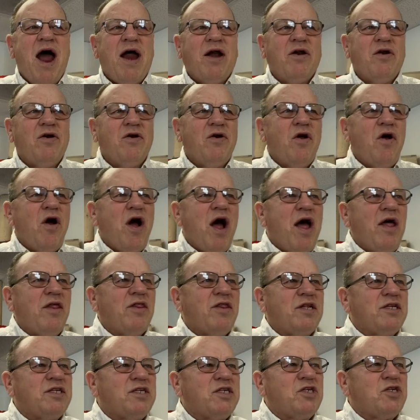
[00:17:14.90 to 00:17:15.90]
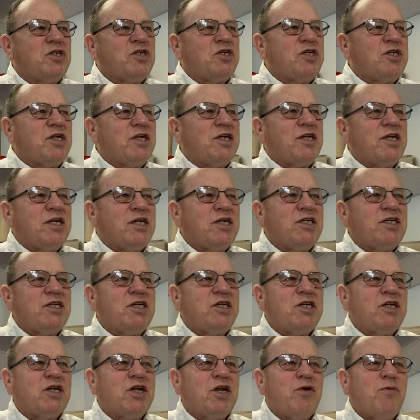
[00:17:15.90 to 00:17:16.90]
I don't know how this
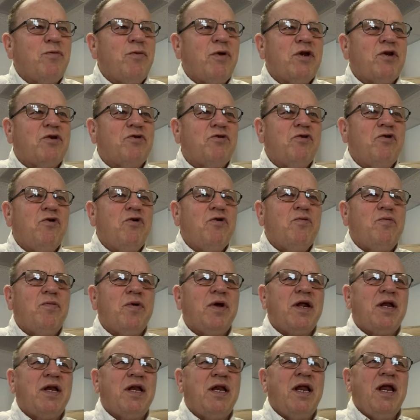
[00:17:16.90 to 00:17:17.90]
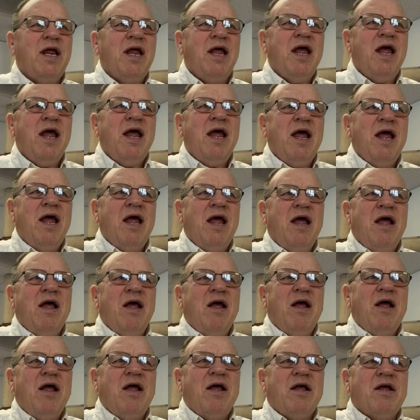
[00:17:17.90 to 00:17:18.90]
statistic can be true, but
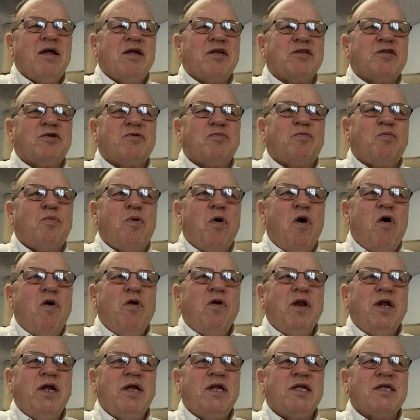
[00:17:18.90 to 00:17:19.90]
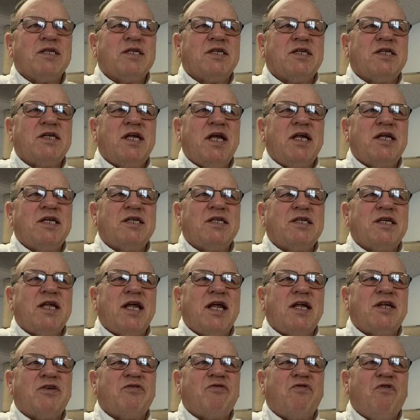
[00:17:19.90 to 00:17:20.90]
as polling says
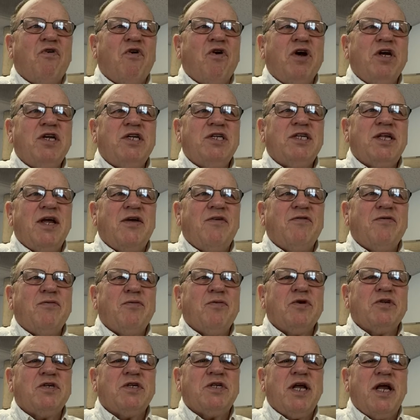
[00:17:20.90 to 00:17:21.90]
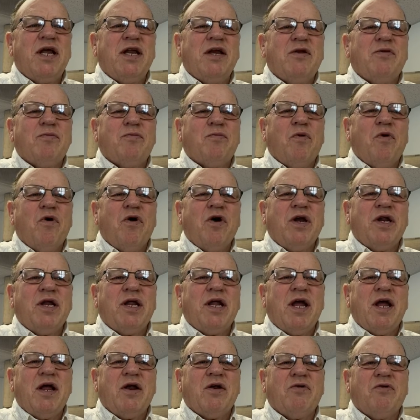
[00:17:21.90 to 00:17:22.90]
that 47% of
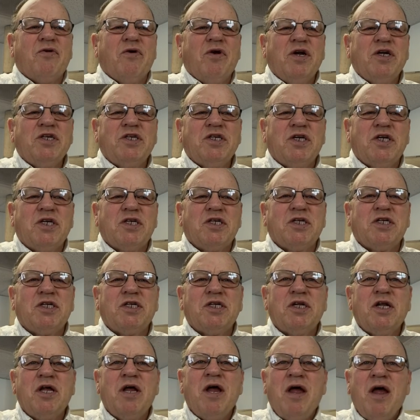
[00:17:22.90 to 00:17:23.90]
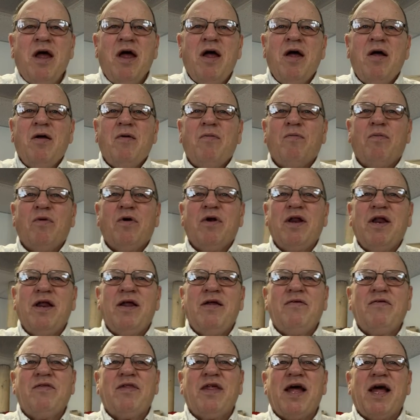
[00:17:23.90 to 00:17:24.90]
born-again Christians
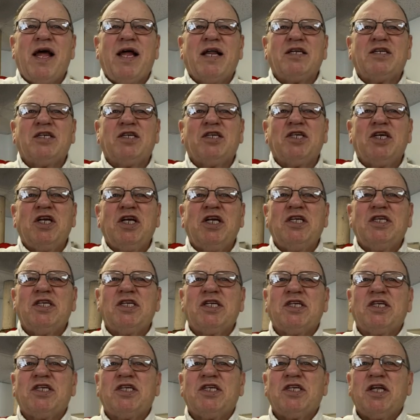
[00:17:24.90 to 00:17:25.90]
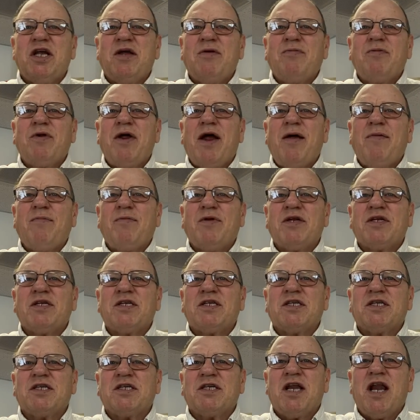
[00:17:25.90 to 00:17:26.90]
believe that Jesus sometime in
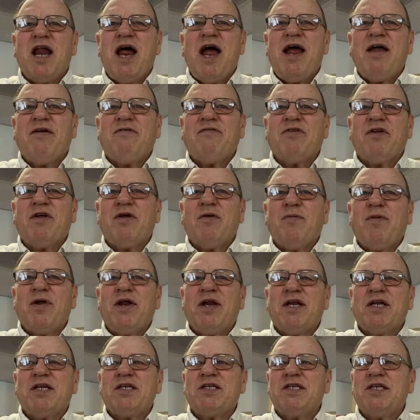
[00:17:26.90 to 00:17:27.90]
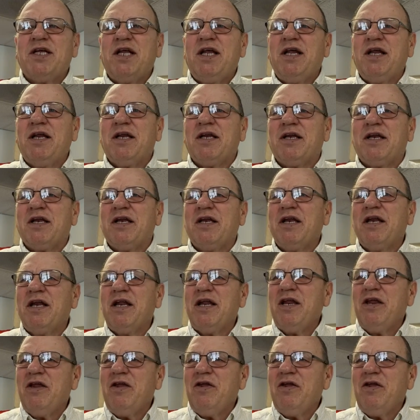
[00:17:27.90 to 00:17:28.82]
his life committed sin.